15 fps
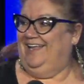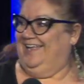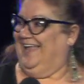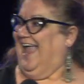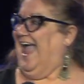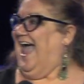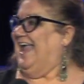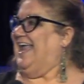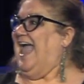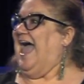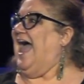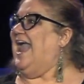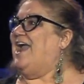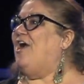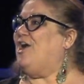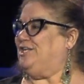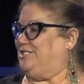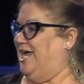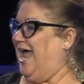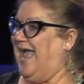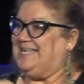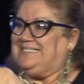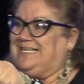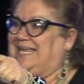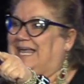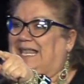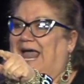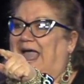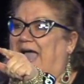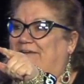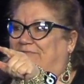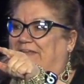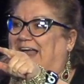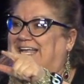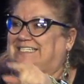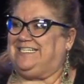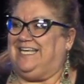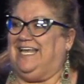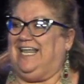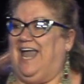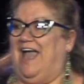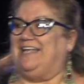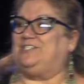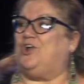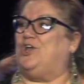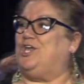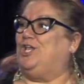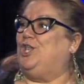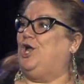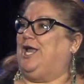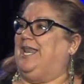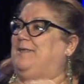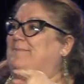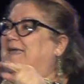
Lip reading: Yeah, I heard you. I see you laughing. I saw you looking at